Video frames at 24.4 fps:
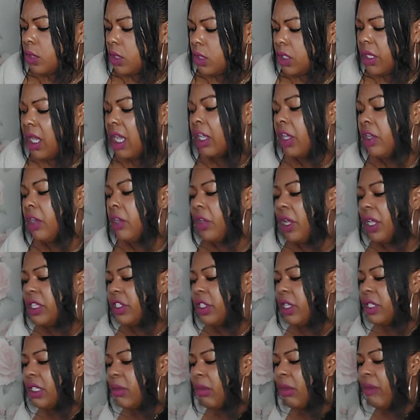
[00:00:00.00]
So I could,
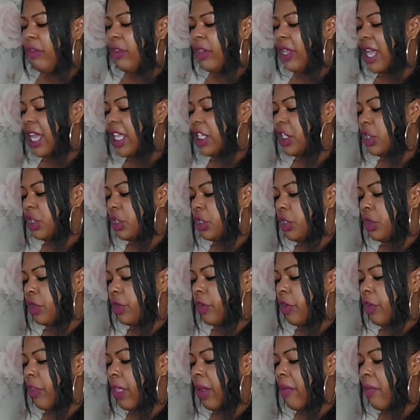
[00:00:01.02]
so some of you guys could have
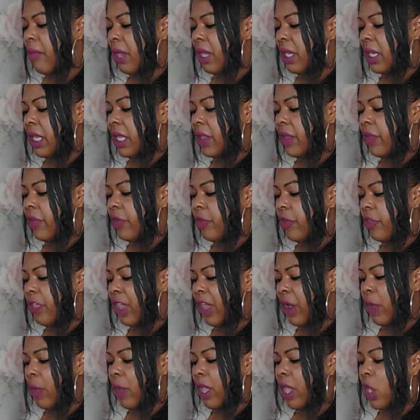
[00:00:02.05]
got that money through
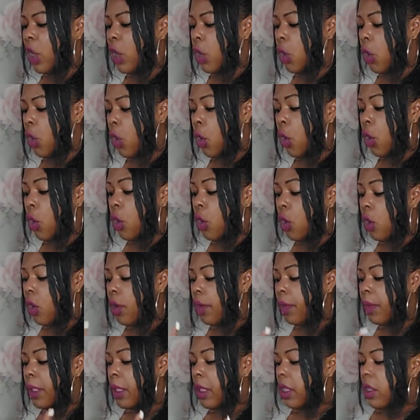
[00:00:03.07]
that way, or
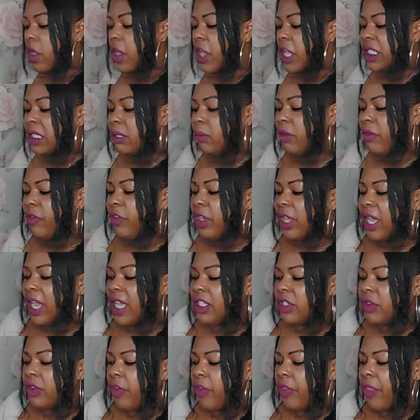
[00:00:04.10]
some of you
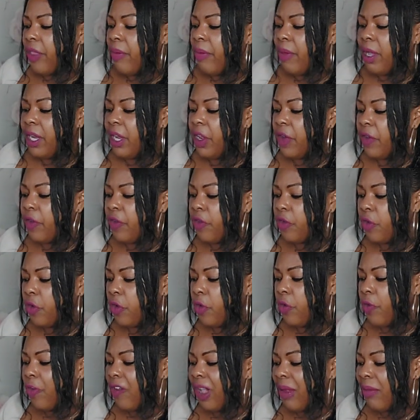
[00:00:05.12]
guys have got that money
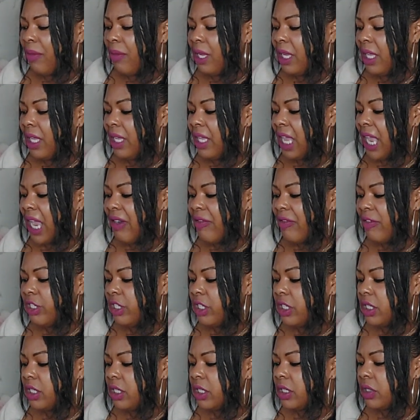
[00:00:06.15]
through family
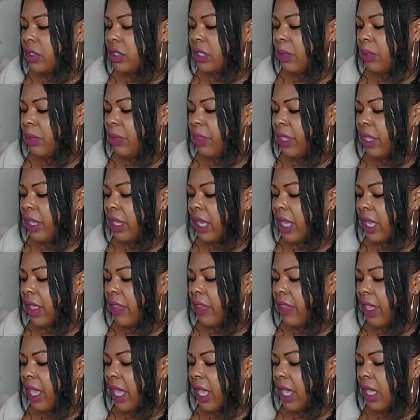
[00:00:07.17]
inheritance or something like
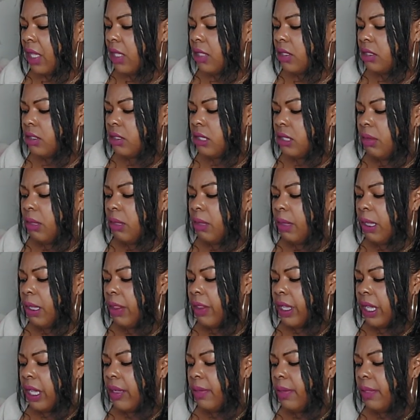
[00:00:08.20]
that. Tell me about
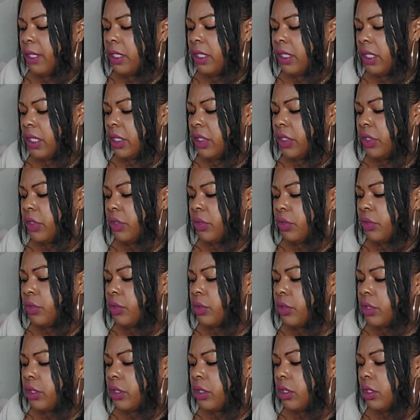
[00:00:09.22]
that, please, Ten of
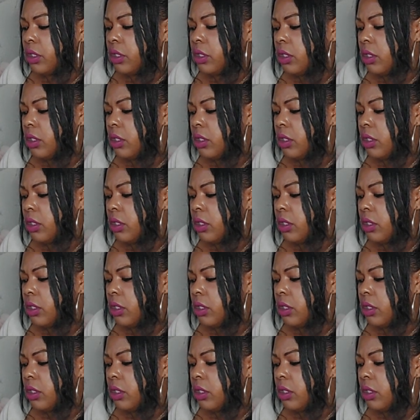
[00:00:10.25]
Swords.